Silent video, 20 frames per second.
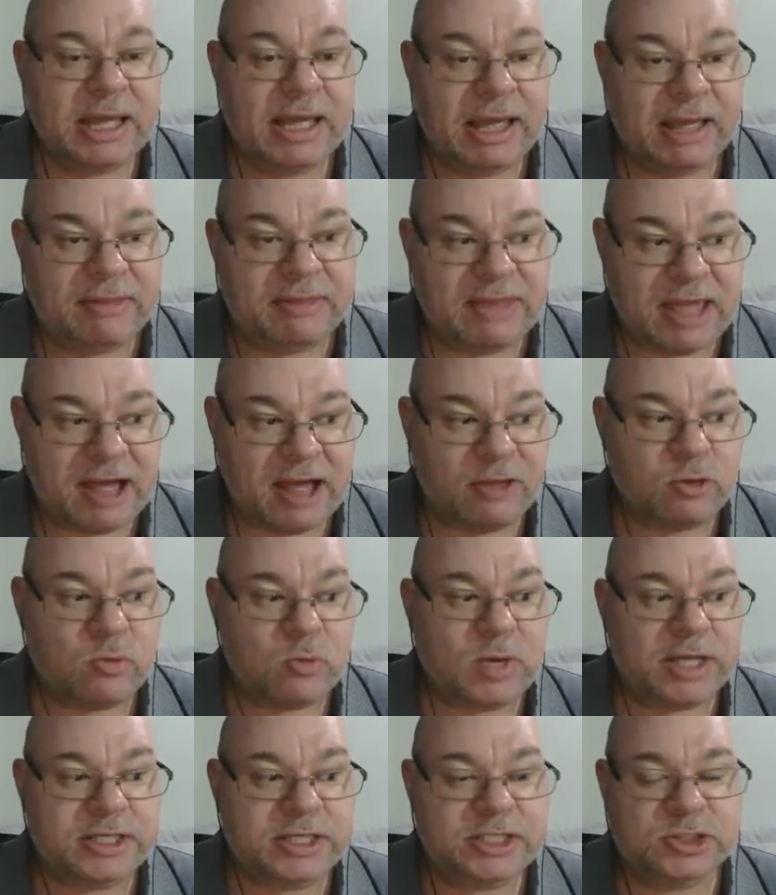and the other
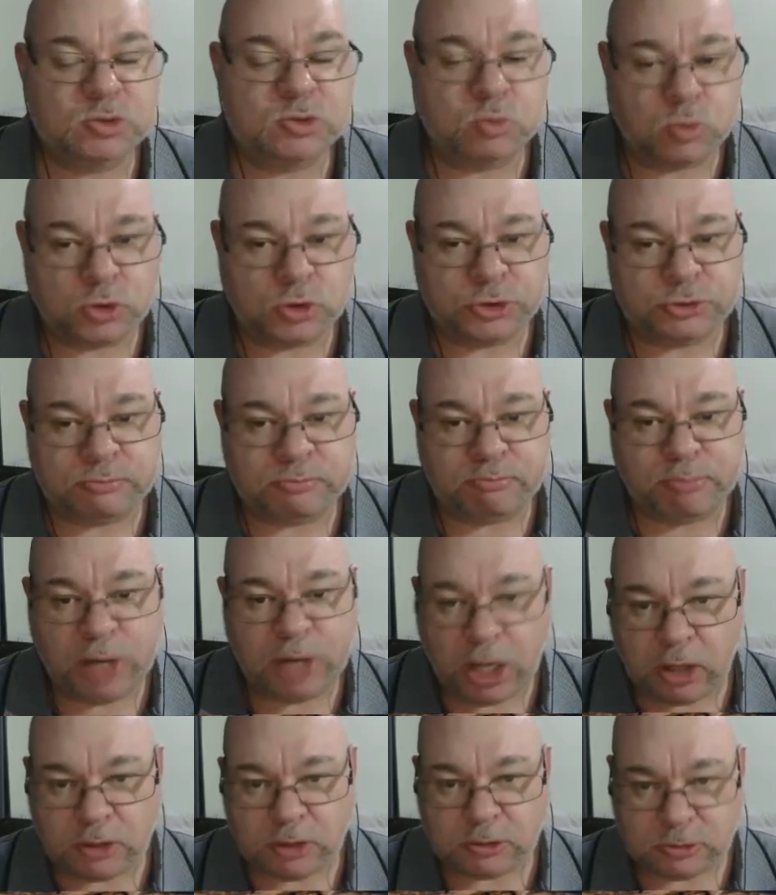one is wooden
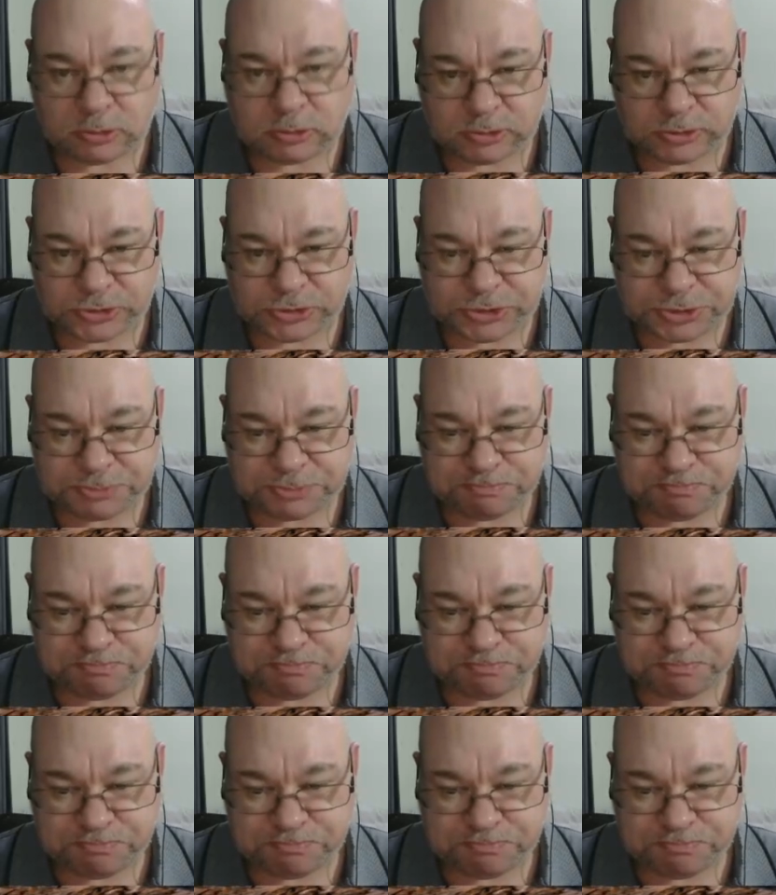poles.